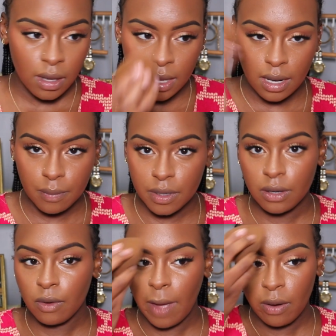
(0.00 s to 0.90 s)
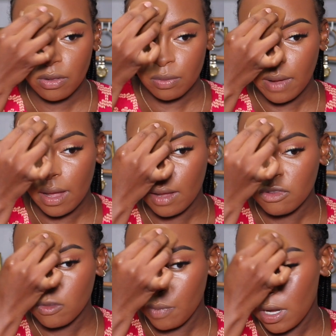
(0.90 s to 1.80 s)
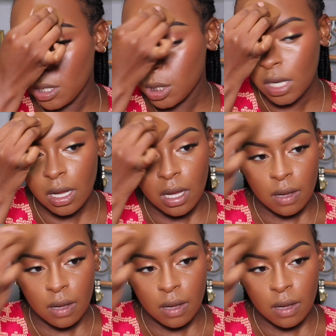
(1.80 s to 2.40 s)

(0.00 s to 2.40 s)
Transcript: And then I'm gonna go back with my sponge,